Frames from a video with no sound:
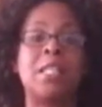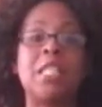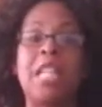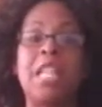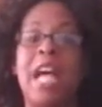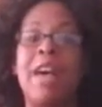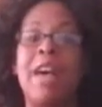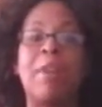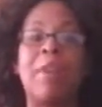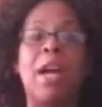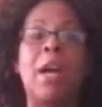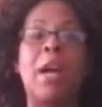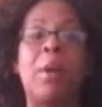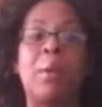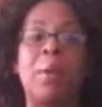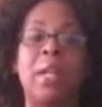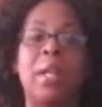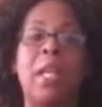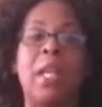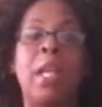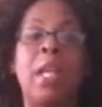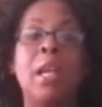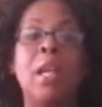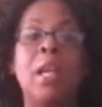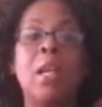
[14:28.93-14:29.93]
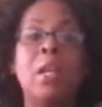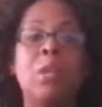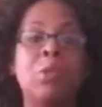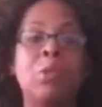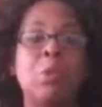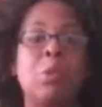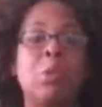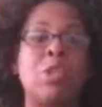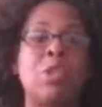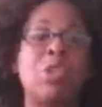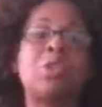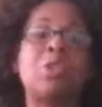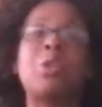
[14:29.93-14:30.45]
to have equity
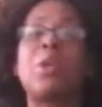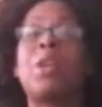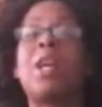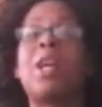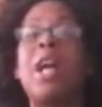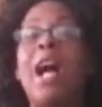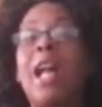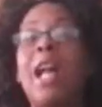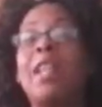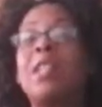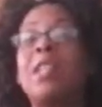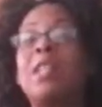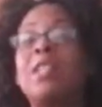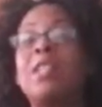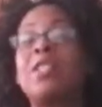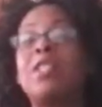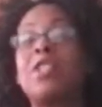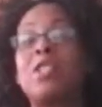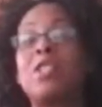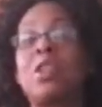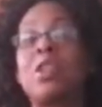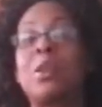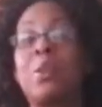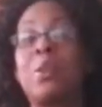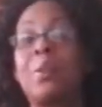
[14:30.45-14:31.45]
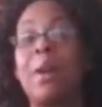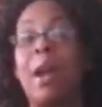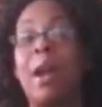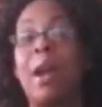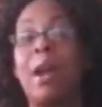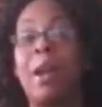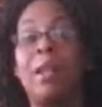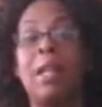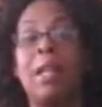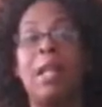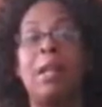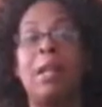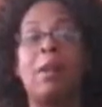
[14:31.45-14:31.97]
towards her college
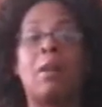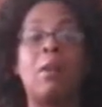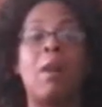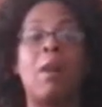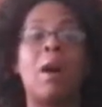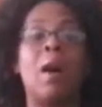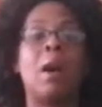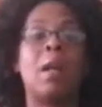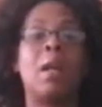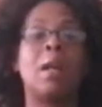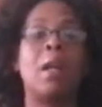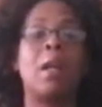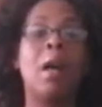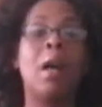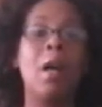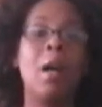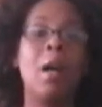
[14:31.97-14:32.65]
career later on,